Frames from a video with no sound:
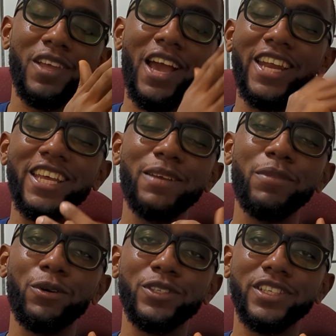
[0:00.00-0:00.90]
an
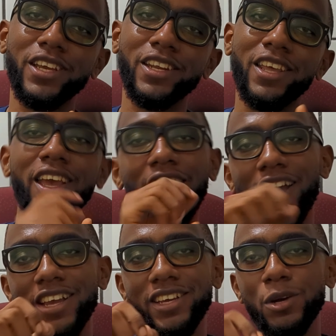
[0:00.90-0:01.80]
email saying,
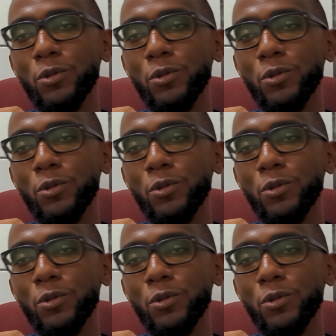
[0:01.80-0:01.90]
hey,